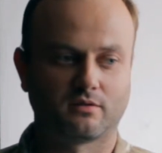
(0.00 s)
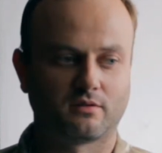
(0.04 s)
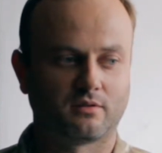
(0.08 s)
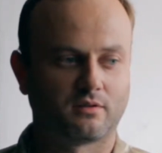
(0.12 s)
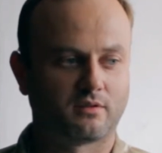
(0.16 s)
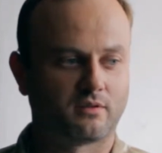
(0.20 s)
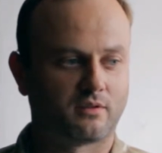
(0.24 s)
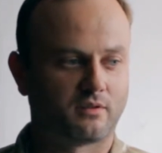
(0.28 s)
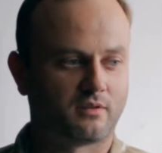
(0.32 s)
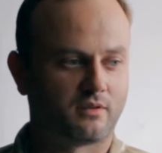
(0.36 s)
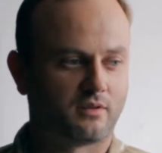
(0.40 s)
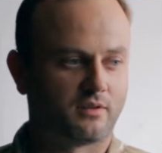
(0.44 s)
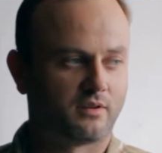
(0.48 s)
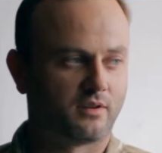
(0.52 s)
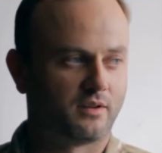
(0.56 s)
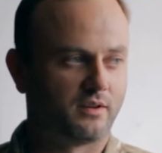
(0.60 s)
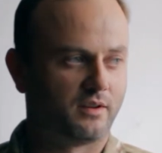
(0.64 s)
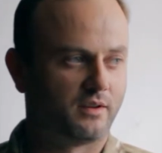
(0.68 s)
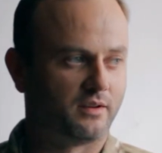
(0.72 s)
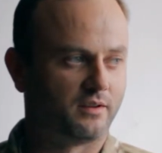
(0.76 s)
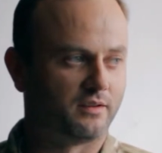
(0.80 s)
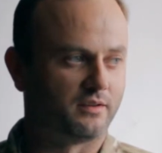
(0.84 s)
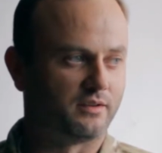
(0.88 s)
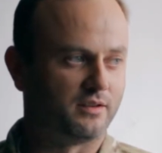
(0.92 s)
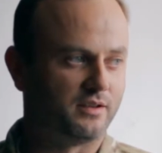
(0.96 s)
to live,
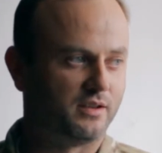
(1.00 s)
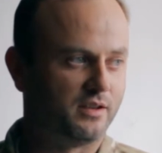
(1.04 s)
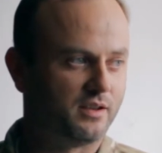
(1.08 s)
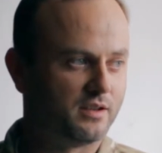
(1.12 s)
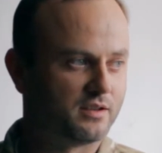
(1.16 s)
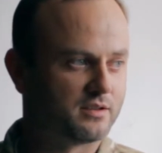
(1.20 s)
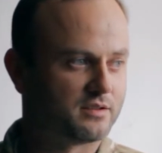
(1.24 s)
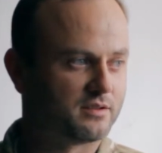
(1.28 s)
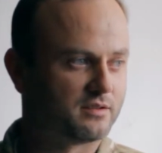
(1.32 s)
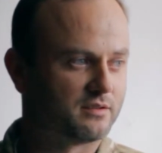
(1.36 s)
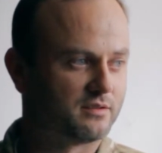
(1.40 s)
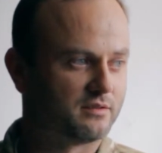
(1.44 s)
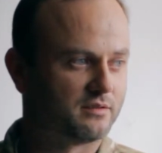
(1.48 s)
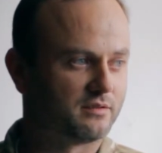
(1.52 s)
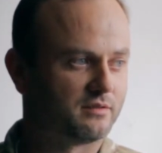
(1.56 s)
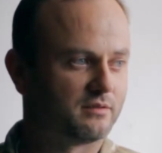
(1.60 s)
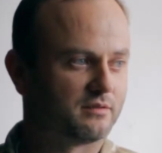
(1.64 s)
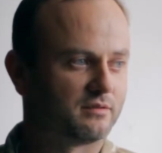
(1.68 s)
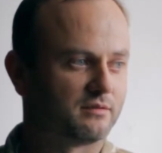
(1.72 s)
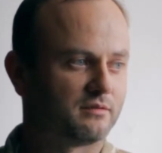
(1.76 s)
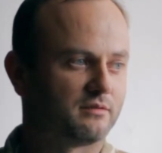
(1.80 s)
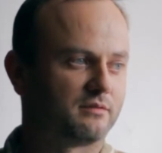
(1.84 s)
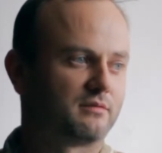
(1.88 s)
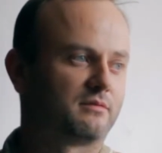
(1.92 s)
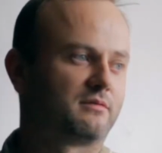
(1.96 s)
eat,
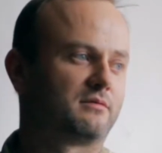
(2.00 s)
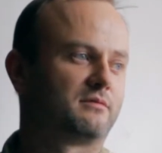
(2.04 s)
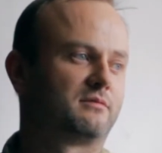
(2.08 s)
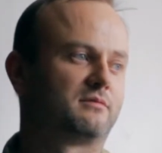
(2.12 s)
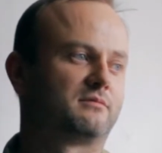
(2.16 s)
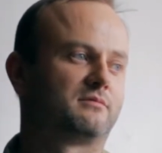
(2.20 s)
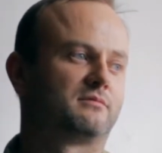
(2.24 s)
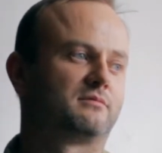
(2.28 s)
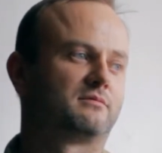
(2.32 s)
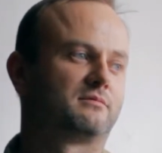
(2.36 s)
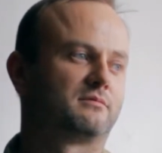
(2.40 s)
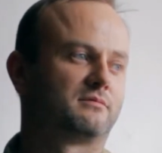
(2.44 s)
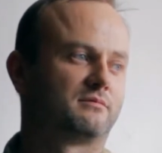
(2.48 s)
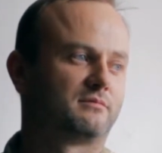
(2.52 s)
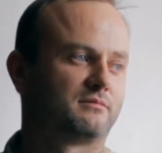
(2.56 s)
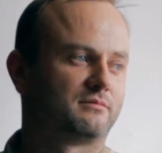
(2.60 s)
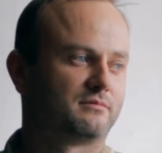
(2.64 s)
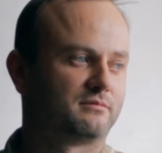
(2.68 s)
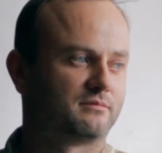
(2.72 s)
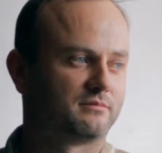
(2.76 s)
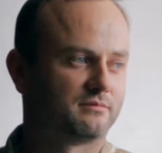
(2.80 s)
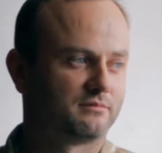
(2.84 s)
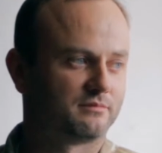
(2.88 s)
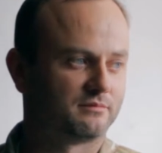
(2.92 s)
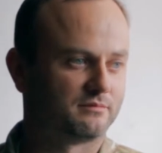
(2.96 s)

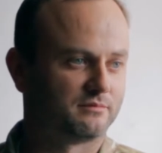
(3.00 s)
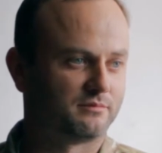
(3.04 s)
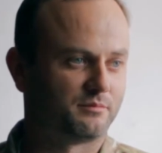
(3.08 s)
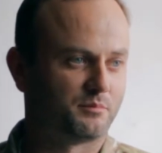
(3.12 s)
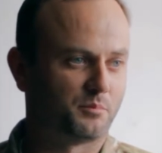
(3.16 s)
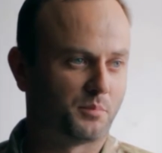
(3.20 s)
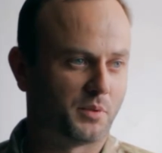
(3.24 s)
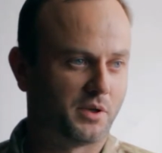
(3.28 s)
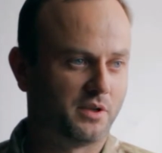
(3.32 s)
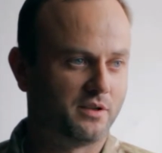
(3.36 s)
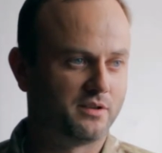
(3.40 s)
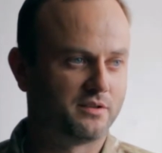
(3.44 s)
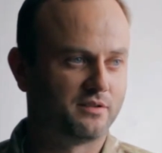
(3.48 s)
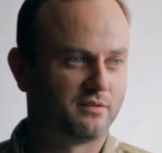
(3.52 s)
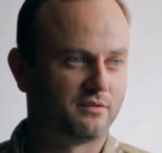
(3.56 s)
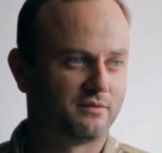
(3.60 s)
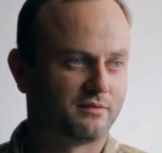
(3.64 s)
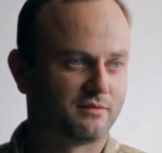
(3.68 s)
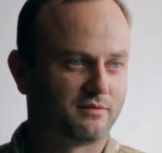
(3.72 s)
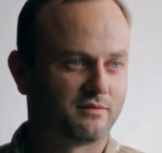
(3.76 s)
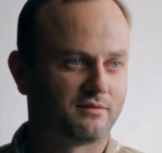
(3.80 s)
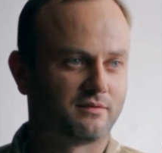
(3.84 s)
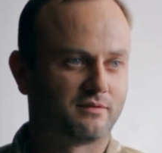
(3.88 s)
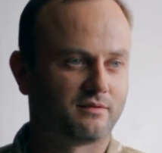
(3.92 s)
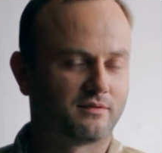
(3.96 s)
and
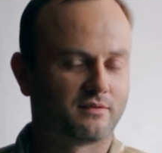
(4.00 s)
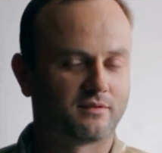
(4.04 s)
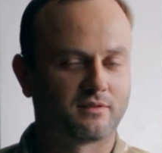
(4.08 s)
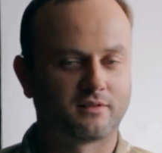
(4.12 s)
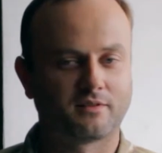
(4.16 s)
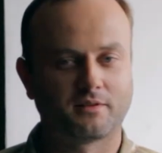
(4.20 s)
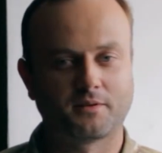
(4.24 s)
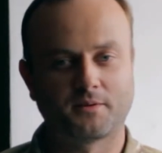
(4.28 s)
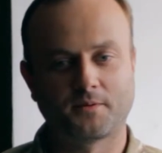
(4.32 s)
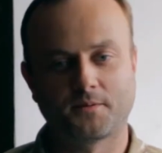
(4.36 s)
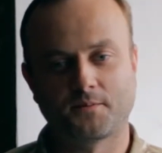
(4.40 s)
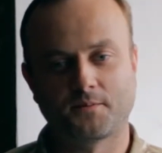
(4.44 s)
drink there.